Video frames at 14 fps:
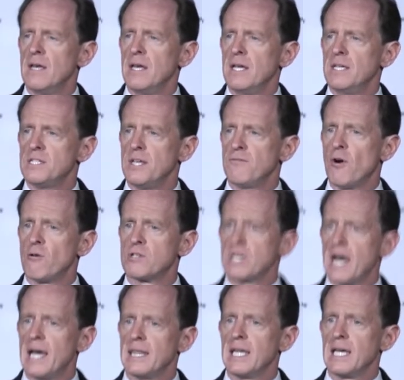See, folks,
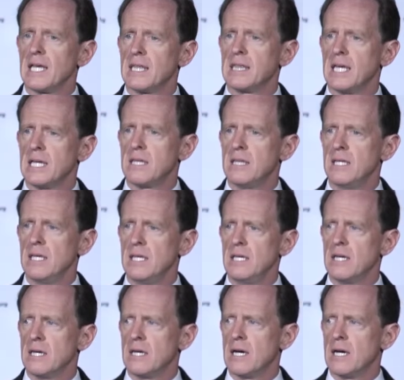I think that the